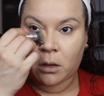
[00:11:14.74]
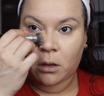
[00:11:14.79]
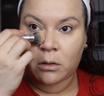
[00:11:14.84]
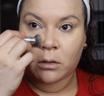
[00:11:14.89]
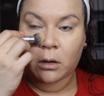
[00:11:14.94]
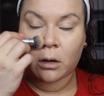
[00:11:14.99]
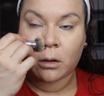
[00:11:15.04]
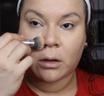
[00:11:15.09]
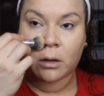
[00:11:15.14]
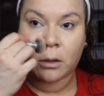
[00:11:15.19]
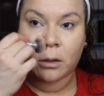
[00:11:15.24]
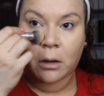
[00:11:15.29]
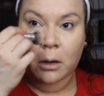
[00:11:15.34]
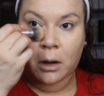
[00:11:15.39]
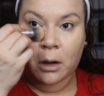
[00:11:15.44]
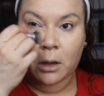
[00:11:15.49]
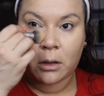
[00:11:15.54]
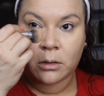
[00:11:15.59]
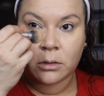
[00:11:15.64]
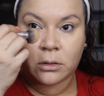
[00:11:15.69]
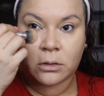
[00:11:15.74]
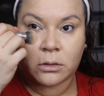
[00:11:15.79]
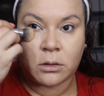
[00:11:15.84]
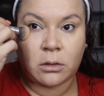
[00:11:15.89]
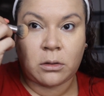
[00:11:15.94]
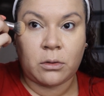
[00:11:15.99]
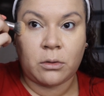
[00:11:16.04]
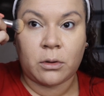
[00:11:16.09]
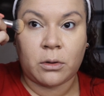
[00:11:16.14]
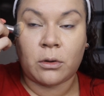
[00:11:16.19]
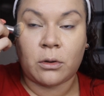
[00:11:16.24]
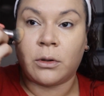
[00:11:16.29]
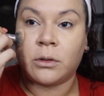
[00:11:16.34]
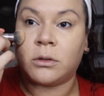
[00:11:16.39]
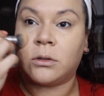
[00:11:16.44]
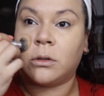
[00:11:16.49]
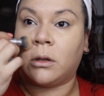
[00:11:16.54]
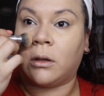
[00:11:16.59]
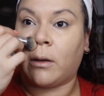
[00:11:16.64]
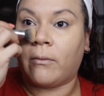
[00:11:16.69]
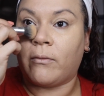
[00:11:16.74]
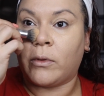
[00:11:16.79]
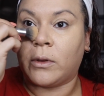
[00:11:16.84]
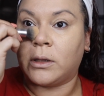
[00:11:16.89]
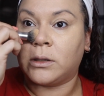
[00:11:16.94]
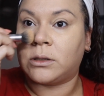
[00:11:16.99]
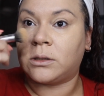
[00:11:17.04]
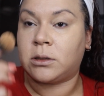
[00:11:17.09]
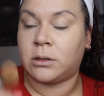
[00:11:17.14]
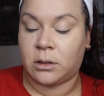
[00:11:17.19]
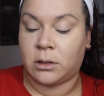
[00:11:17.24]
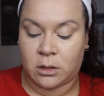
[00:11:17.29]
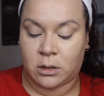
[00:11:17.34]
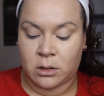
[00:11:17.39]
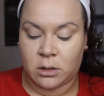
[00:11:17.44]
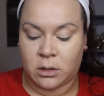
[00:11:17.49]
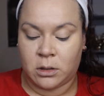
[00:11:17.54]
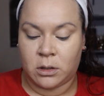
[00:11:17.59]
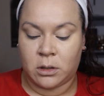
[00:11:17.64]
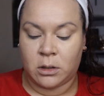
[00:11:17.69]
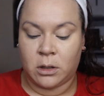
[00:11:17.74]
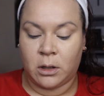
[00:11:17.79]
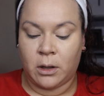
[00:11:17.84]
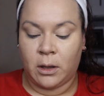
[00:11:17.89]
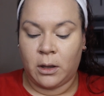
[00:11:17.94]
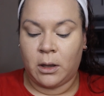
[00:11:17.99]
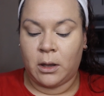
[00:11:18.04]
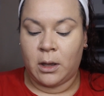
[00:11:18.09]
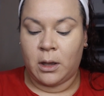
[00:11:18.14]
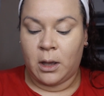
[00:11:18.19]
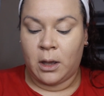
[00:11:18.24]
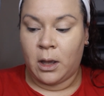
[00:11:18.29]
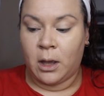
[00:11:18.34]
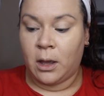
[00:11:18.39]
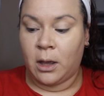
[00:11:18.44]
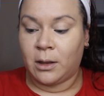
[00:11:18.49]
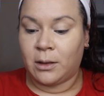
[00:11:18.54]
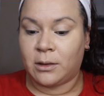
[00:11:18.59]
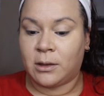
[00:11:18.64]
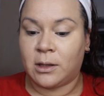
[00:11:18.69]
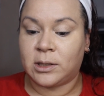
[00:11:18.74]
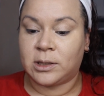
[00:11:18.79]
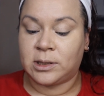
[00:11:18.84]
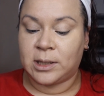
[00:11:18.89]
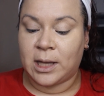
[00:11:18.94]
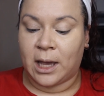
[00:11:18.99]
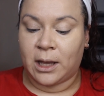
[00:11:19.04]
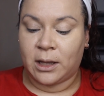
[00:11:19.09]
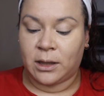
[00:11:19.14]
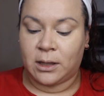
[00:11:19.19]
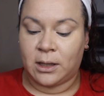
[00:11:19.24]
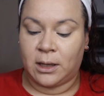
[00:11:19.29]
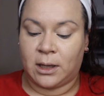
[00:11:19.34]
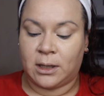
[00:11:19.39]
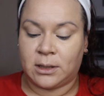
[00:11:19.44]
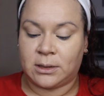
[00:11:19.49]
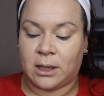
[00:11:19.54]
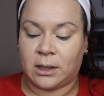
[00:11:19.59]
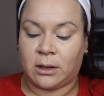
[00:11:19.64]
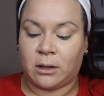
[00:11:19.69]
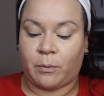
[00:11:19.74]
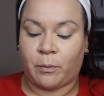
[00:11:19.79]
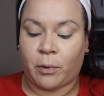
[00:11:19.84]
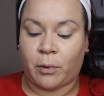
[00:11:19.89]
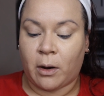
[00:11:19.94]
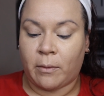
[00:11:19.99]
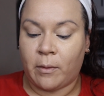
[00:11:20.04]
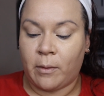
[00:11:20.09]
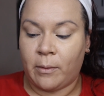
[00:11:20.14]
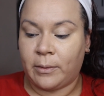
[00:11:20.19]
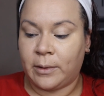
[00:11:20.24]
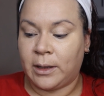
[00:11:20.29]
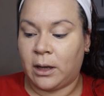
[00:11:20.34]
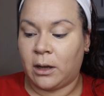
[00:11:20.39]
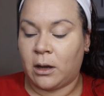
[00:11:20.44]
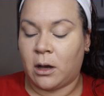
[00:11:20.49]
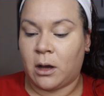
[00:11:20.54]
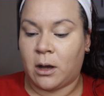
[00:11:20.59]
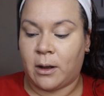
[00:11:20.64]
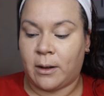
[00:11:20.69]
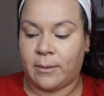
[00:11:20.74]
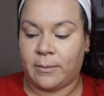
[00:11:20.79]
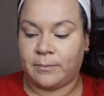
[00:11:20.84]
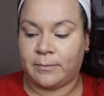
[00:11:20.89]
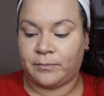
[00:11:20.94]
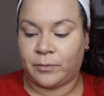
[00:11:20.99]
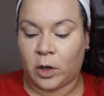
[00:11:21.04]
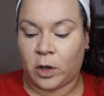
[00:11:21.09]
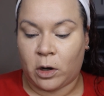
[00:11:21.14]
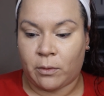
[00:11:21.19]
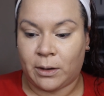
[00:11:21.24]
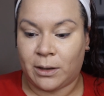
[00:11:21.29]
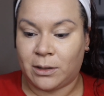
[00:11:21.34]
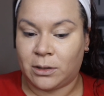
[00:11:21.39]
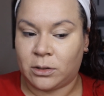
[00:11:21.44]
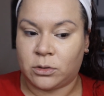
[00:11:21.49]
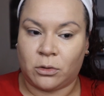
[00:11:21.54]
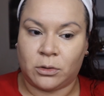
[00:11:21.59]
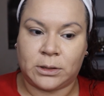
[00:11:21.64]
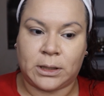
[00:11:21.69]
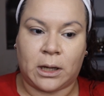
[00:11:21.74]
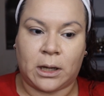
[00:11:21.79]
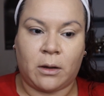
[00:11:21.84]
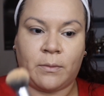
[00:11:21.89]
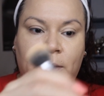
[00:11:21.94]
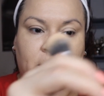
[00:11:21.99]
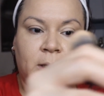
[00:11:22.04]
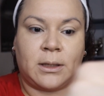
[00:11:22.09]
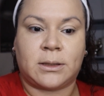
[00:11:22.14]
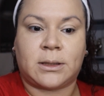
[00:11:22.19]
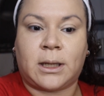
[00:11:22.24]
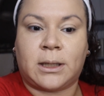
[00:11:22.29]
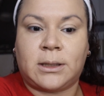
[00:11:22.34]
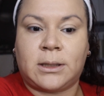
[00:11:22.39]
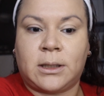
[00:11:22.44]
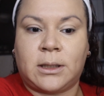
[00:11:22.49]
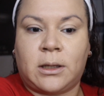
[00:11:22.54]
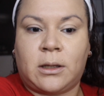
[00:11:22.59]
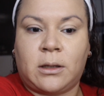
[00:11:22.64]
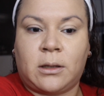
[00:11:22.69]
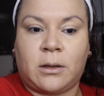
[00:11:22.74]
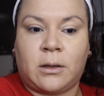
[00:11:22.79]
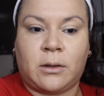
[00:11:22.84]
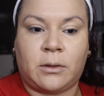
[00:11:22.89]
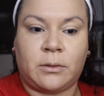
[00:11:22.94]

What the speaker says: dark under eyes, you are going to love this. The sad thing is that they're probably already sold out because I did